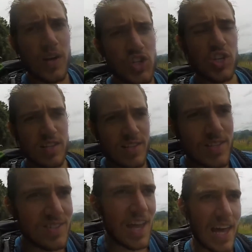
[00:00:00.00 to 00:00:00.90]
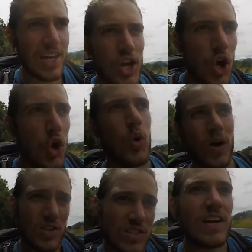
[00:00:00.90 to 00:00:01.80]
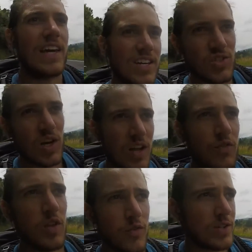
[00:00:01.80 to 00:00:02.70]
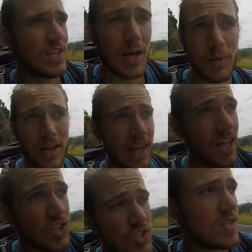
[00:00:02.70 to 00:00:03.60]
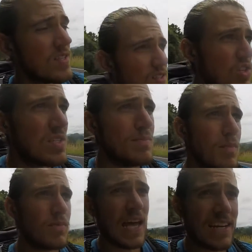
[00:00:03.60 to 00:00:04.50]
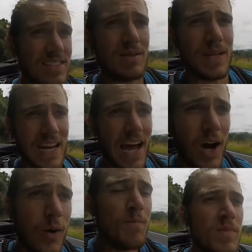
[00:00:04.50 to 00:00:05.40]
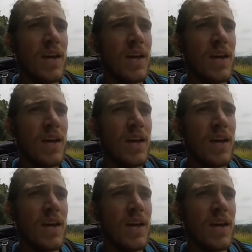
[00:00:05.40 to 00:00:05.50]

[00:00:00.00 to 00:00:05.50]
Russians I know, who I just saw yesterday for the first time in ages, just texted me now,